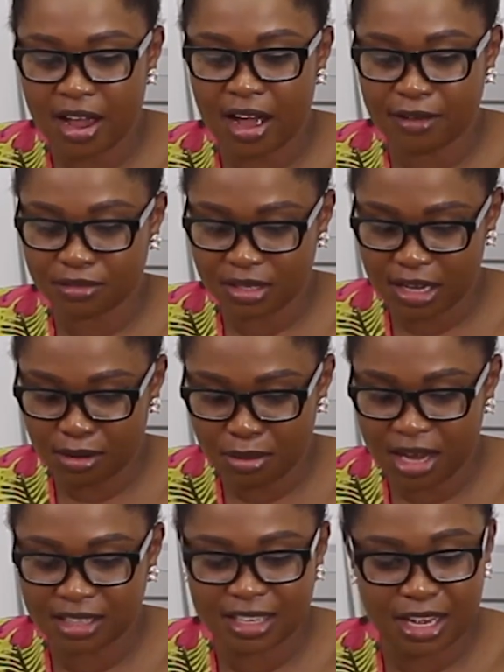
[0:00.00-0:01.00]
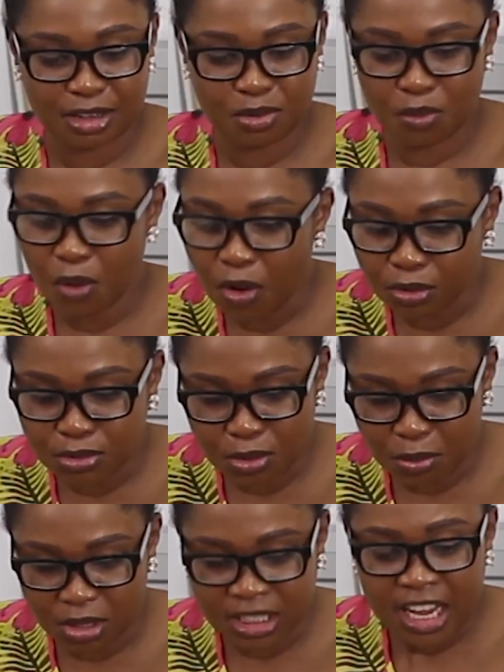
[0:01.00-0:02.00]
I have to get mine. Thank you all so
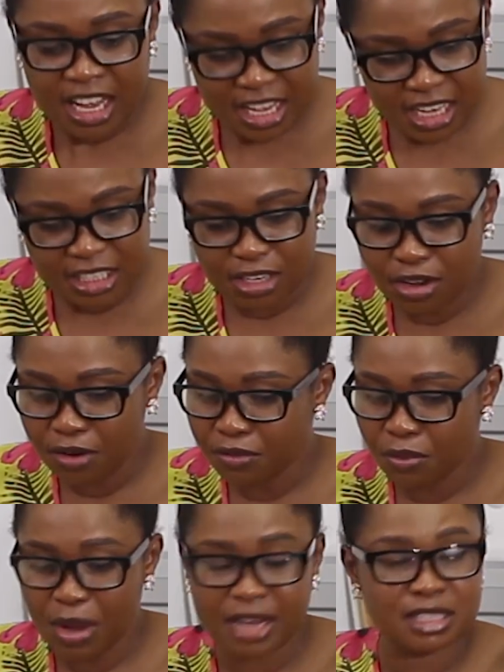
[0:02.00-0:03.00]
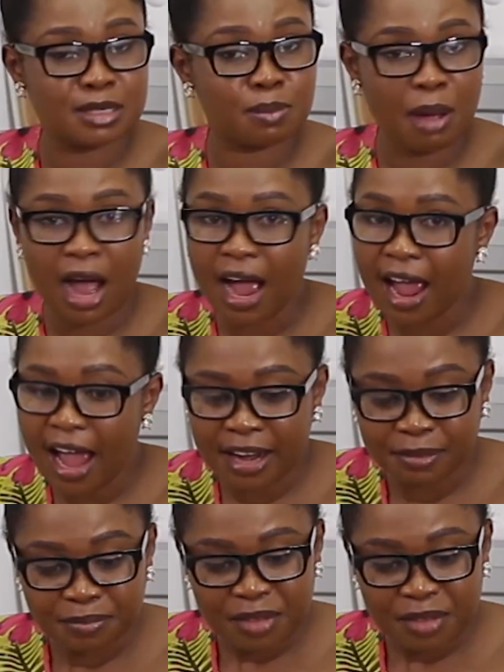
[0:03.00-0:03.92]
much. Yes, a lot of you were inspired.